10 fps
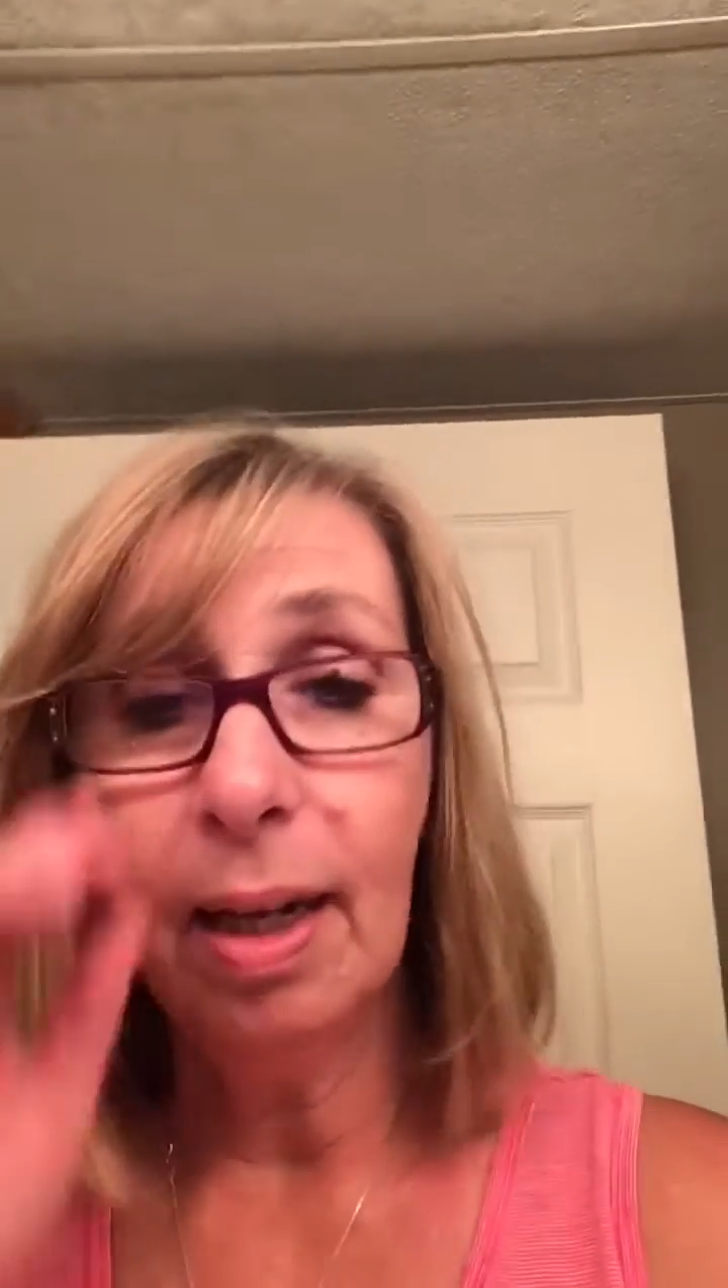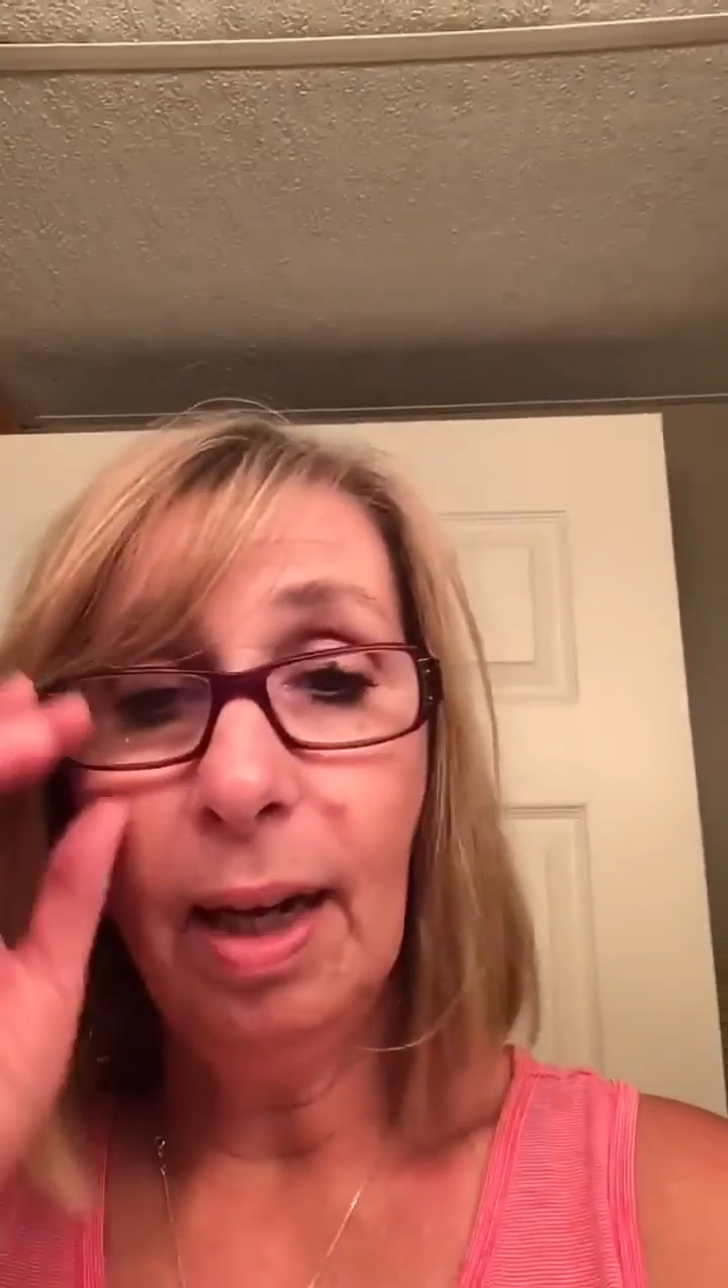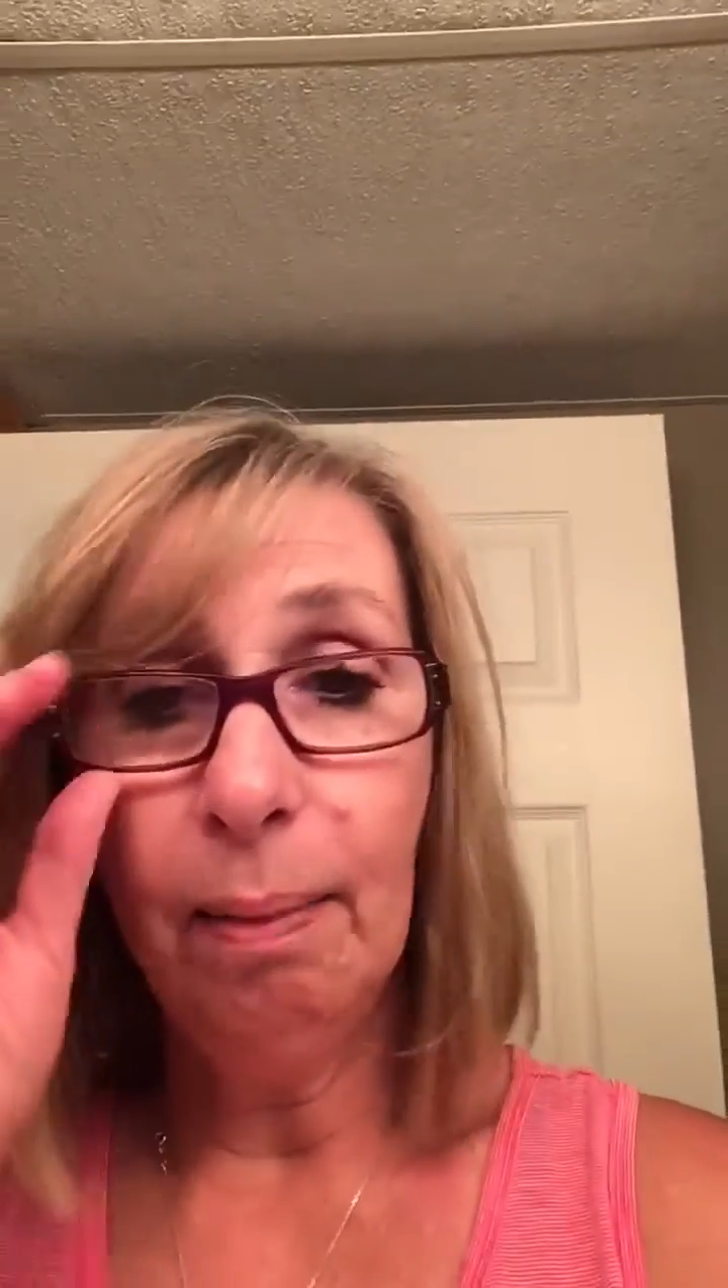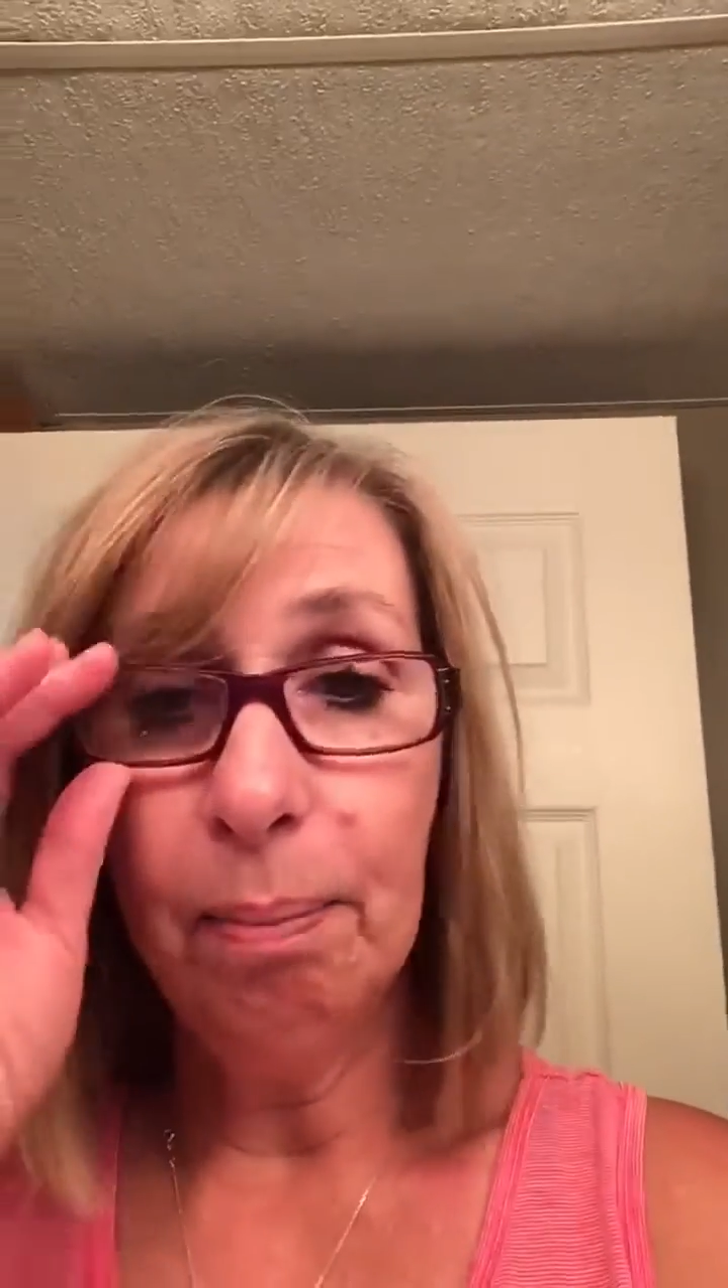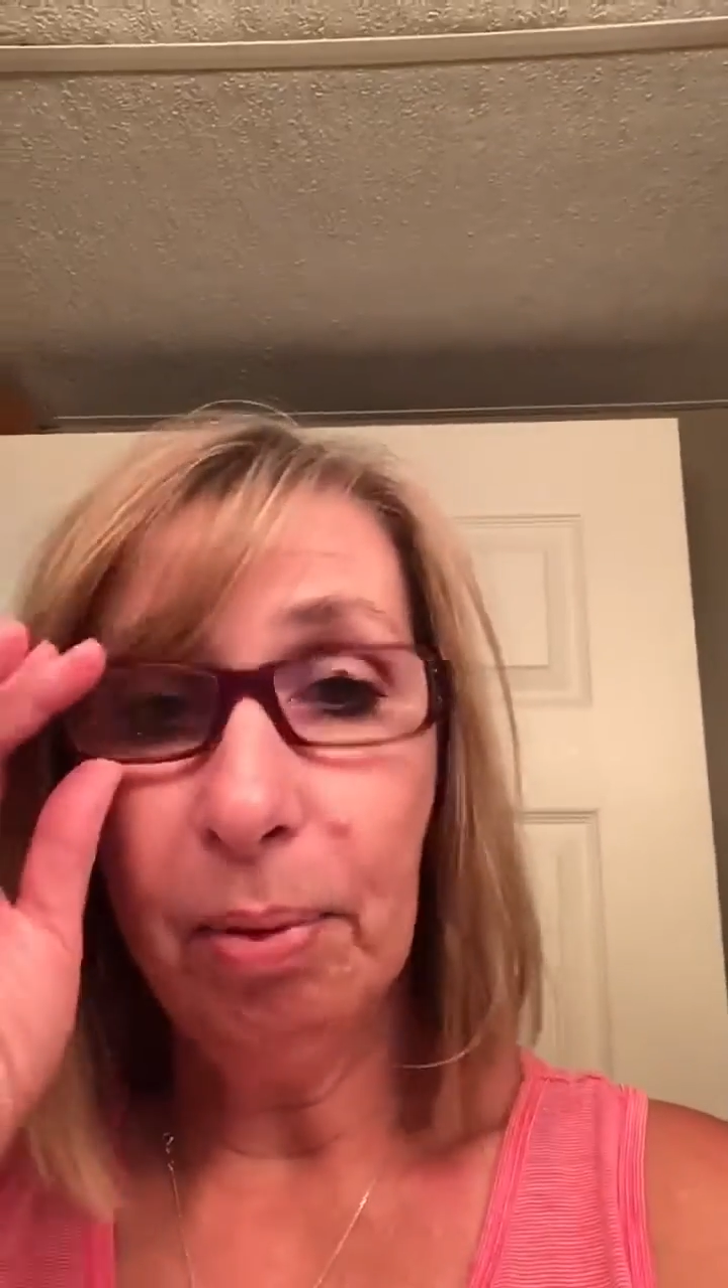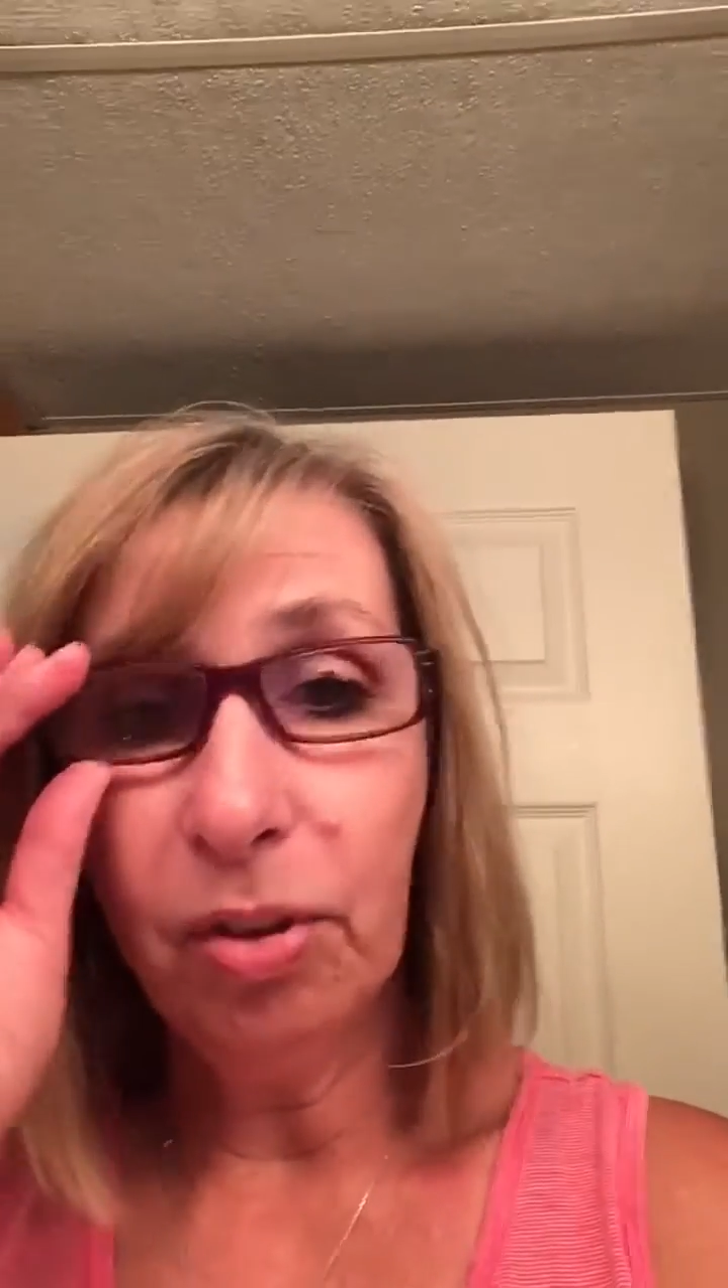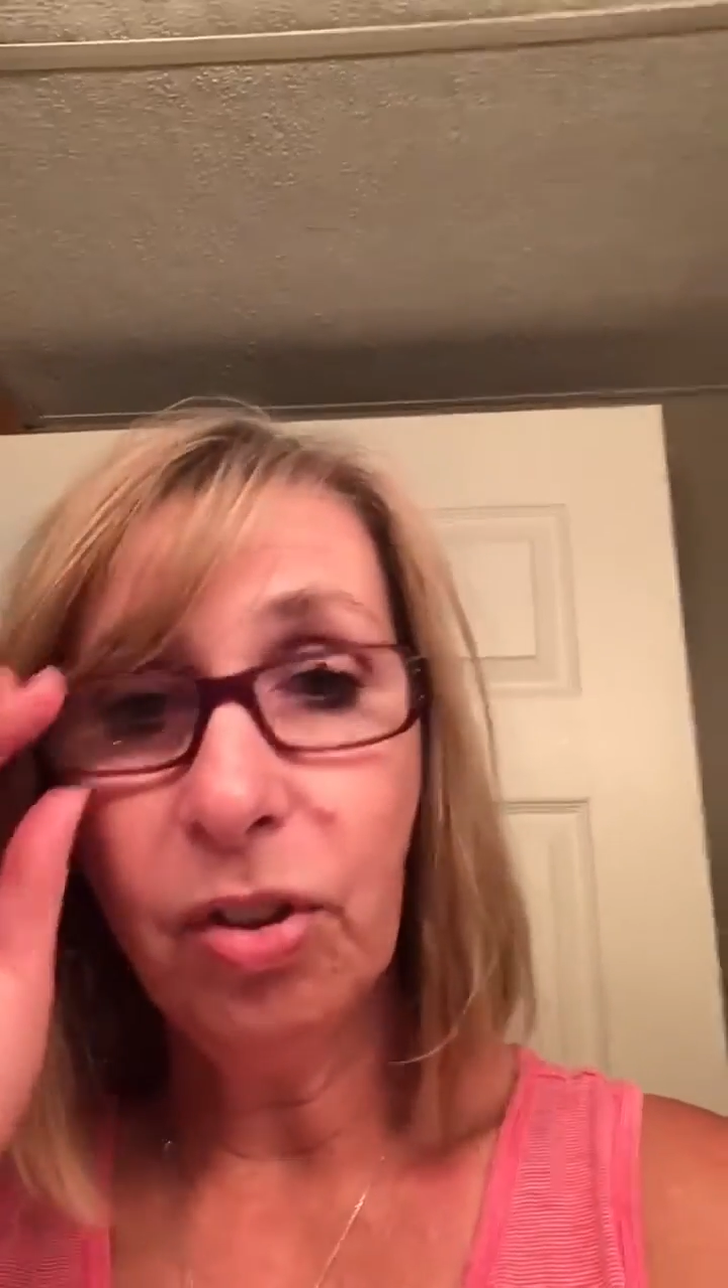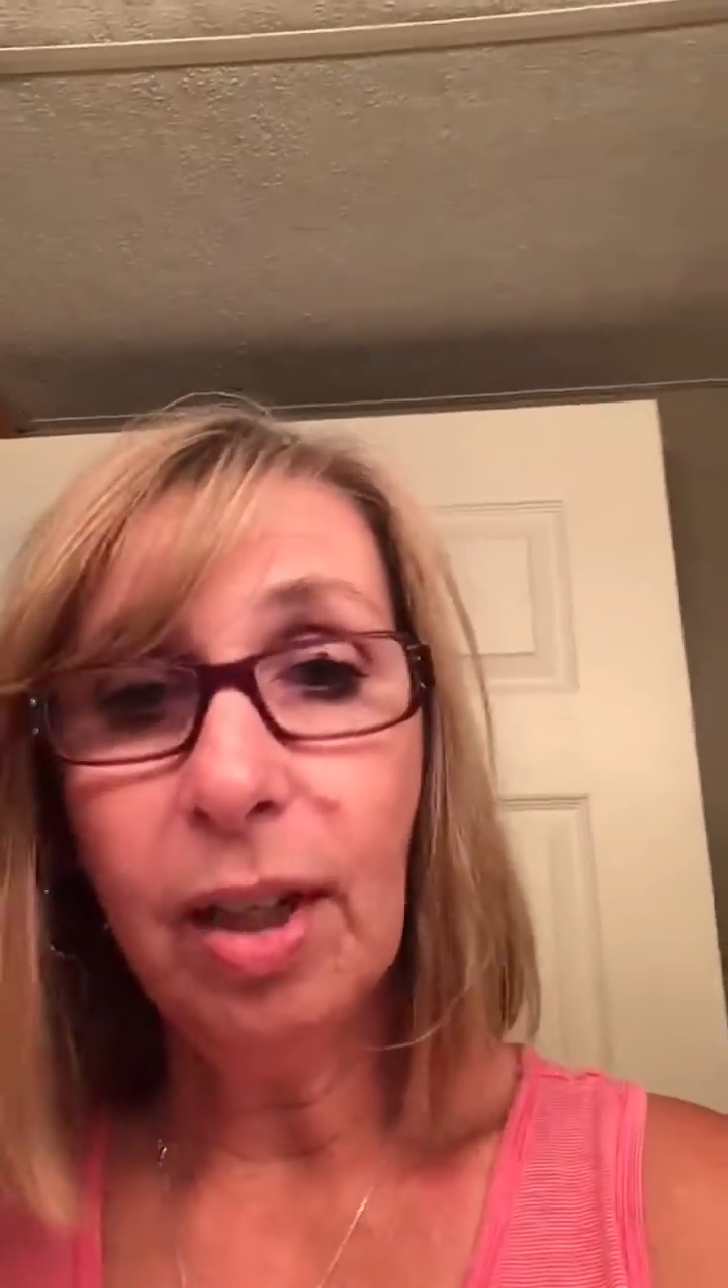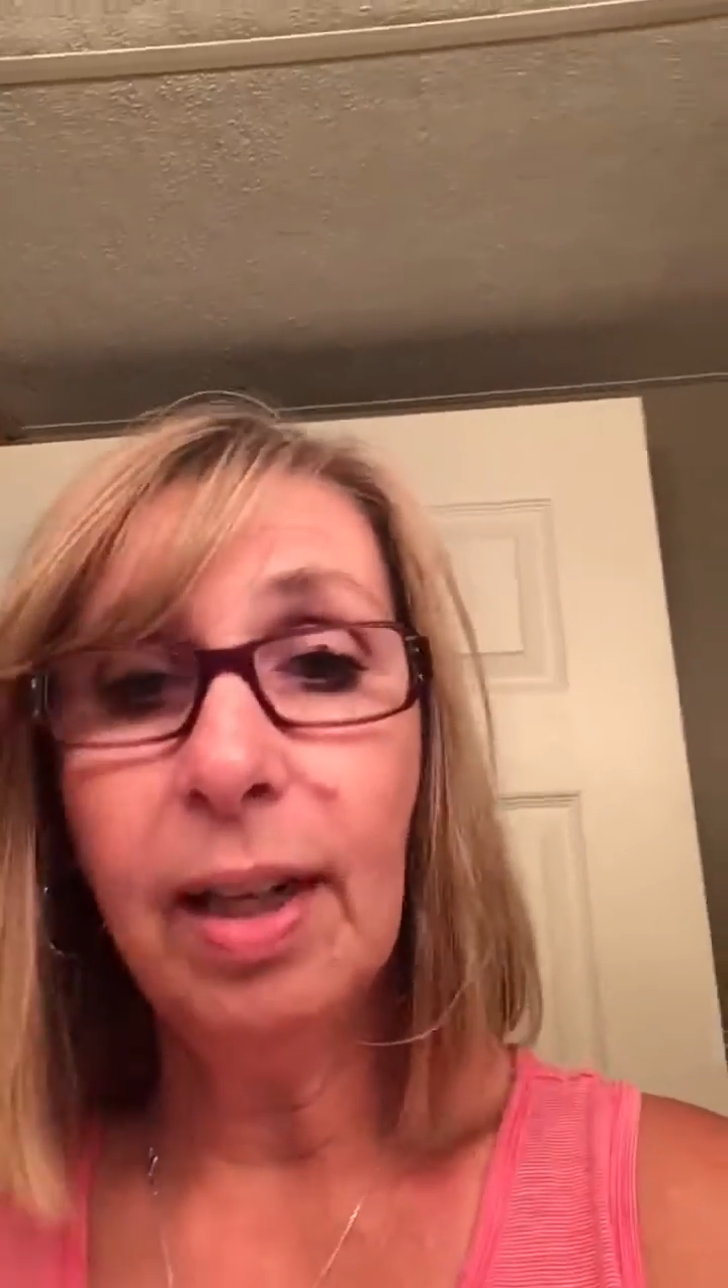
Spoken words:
I appreciate